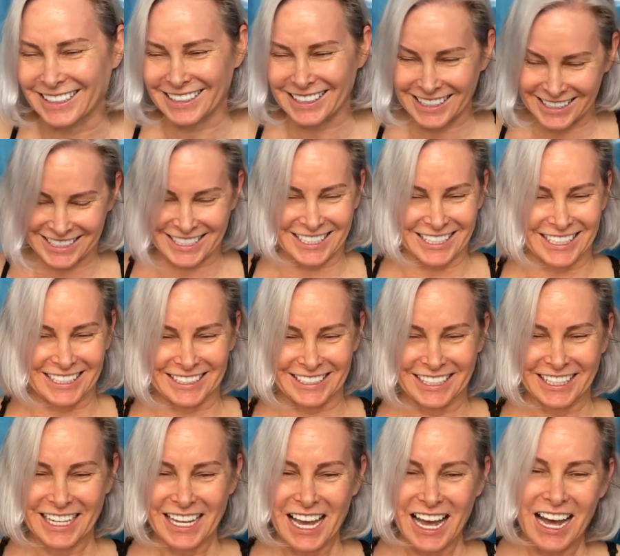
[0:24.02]
That's it.
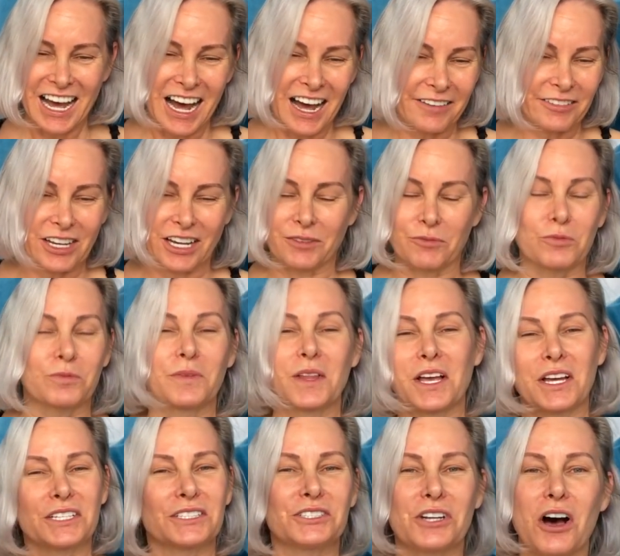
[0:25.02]
I've got
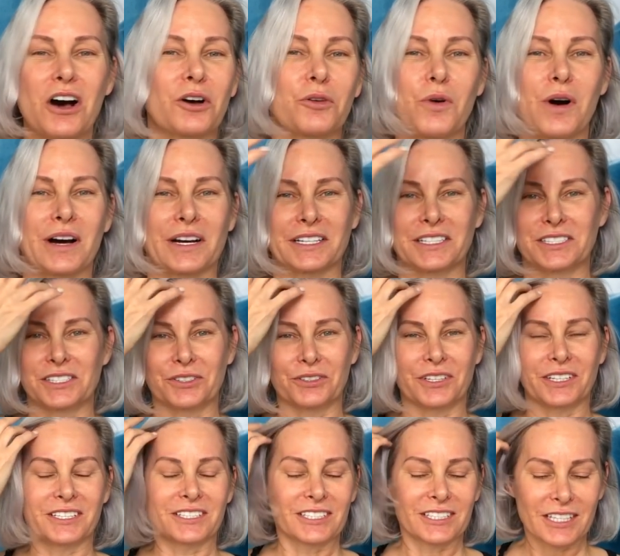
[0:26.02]
dog walking
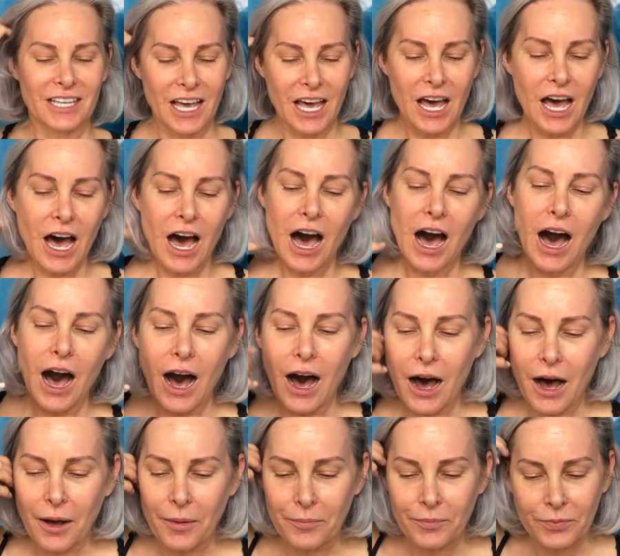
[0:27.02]
duties.
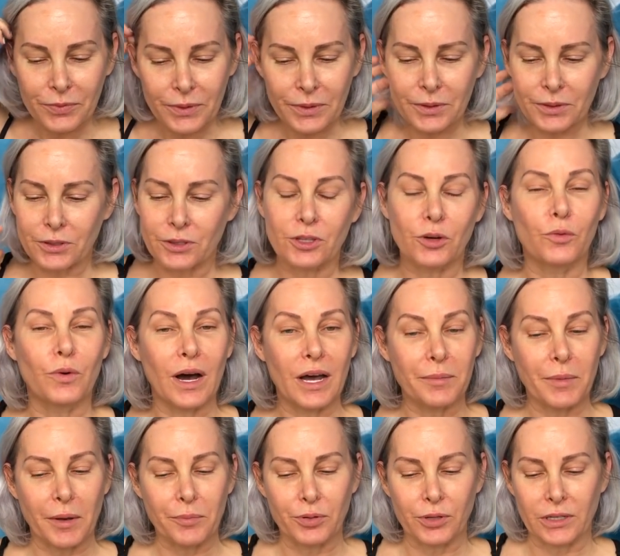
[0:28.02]
Um, so why
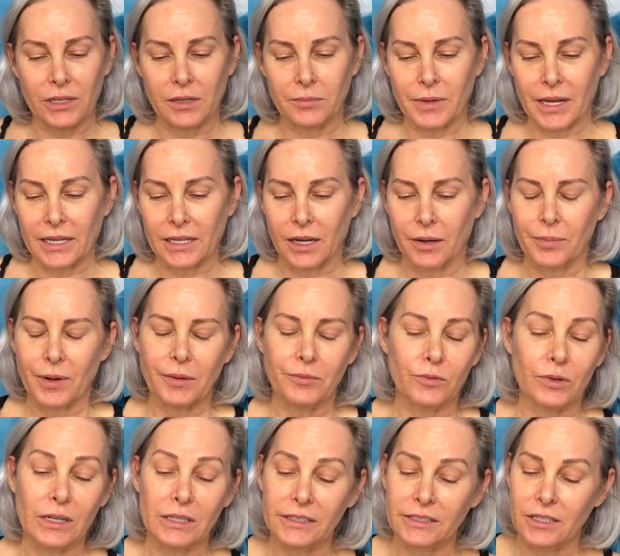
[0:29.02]
am I putting on makeup?
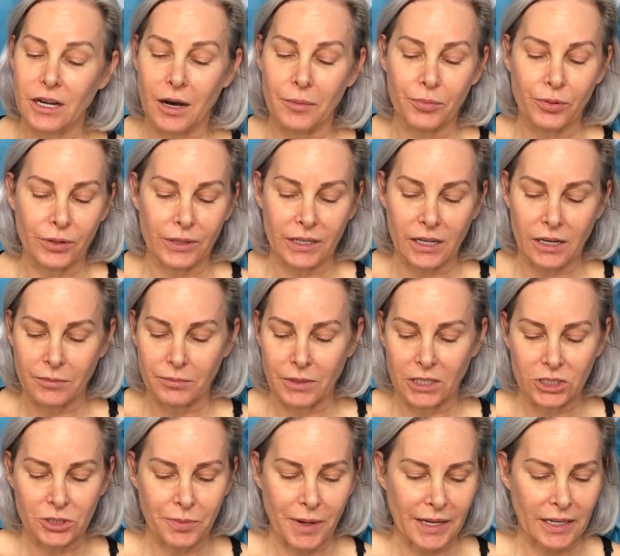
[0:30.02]
I'm really not putting on
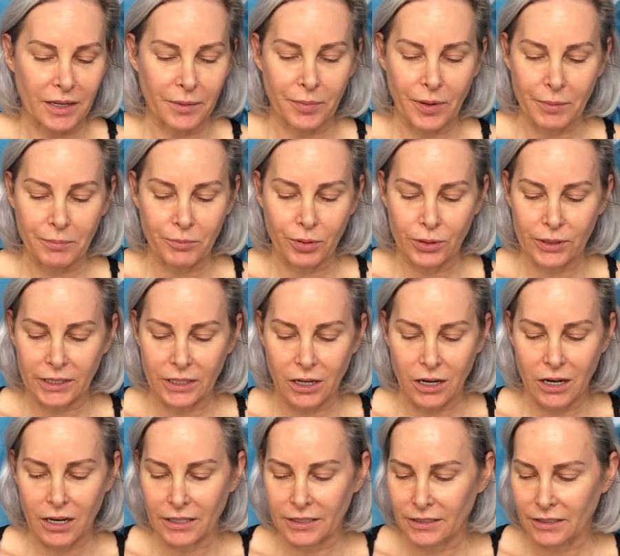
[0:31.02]
much makeup. I'm putting
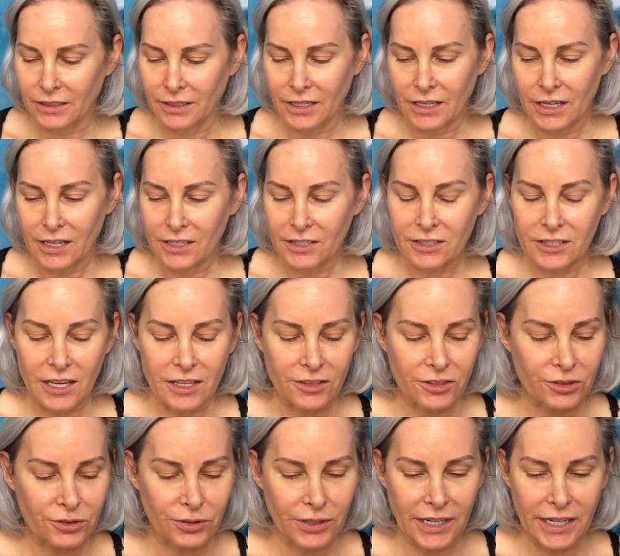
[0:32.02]
on
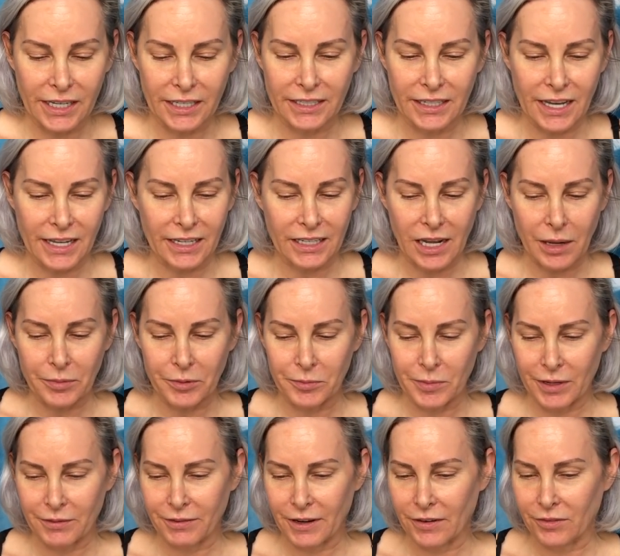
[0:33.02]
sunscreen and a couple of
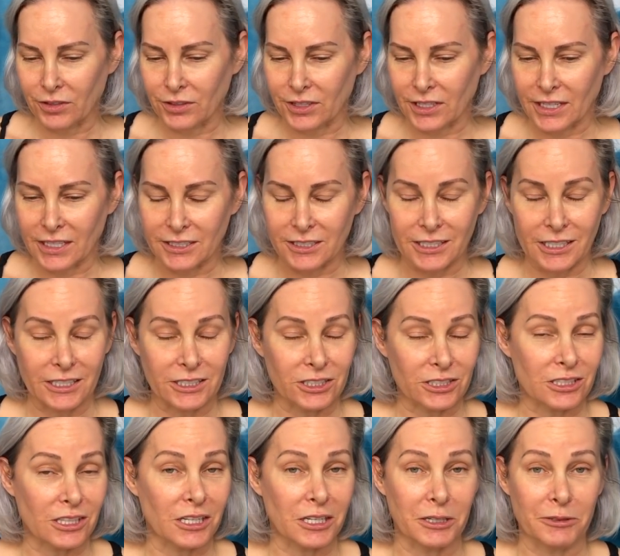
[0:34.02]
my favorite things that I
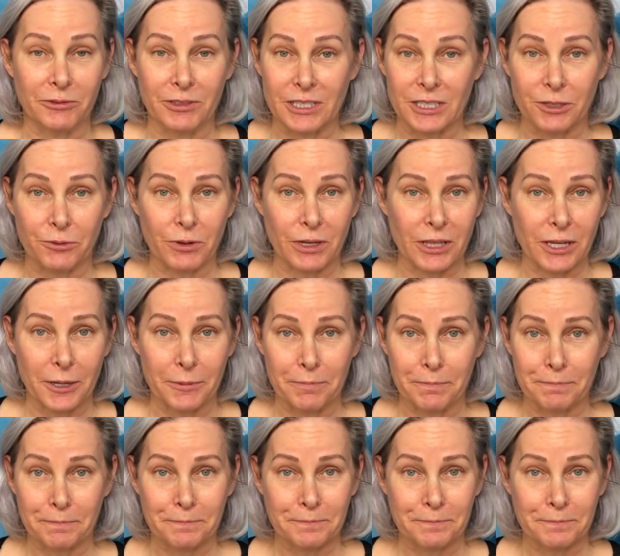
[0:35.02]
just thought I'd visit with you.